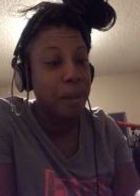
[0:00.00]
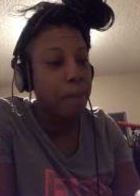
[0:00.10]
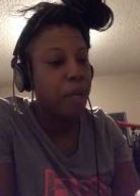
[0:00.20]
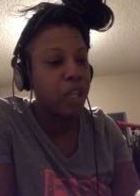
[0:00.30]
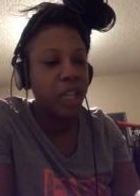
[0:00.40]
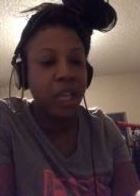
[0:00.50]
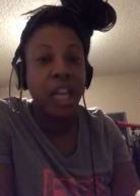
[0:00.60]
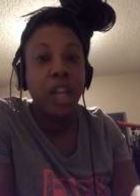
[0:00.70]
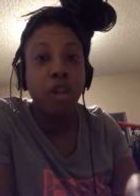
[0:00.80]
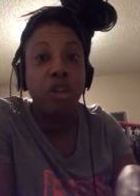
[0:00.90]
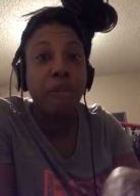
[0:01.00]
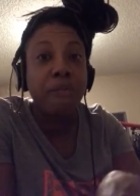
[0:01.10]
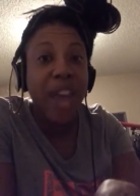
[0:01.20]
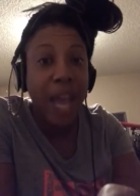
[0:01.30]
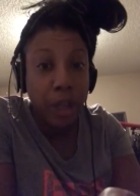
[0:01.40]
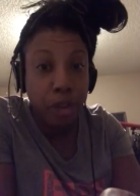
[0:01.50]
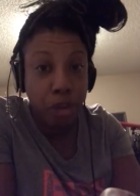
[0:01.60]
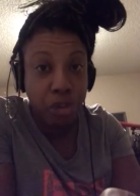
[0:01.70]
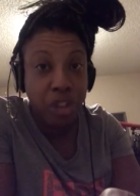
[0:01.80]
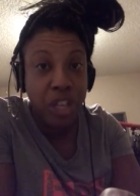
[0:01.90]
But then there are
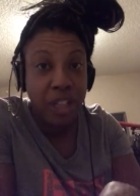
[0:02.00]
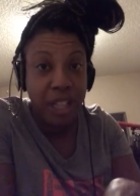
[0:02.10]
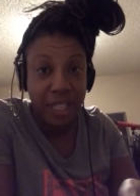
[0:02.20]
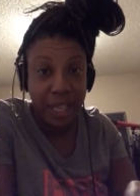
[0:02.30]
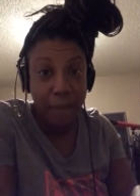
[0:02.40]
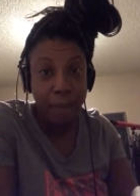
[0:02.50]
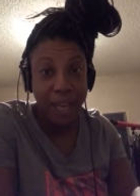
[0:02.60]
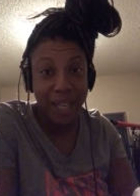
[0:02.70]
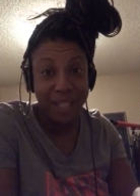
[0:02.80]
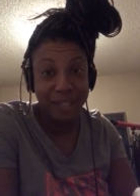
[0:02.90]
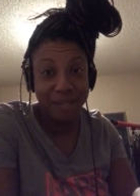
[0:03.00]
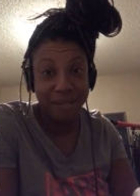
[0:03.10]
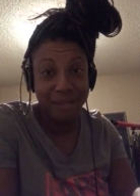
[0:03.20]
factors that take place.